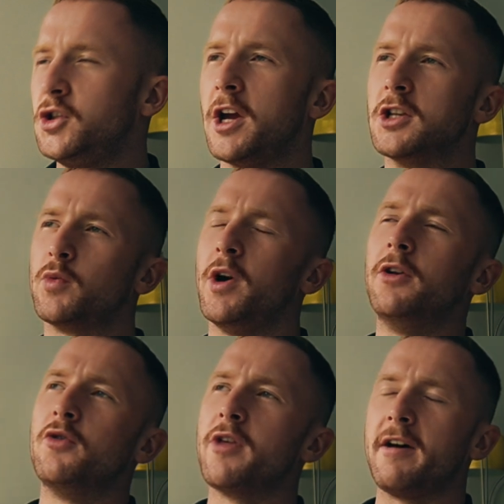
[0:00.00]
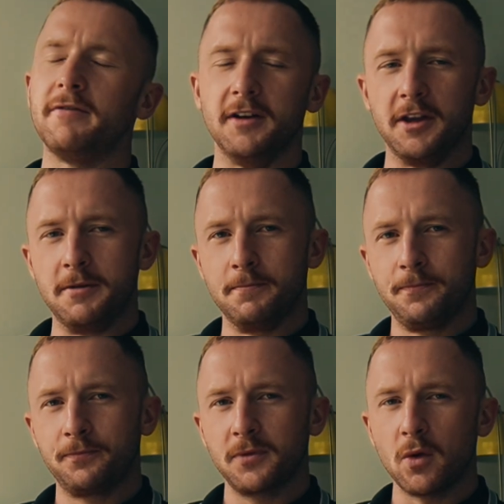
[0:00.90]
Gents, we all know that feeling
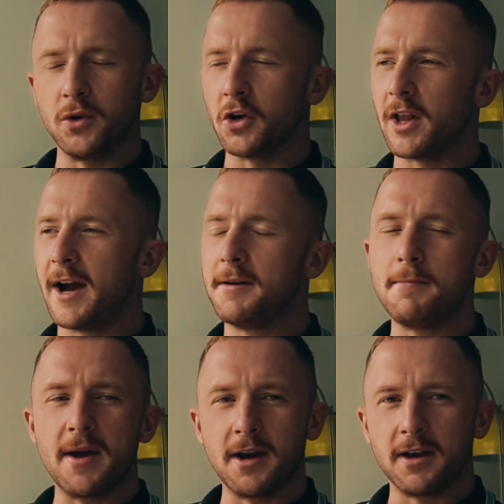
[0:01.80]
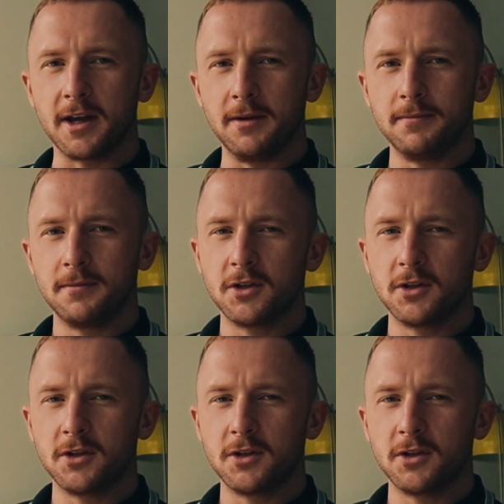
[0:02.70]
when you're lying in bed at night,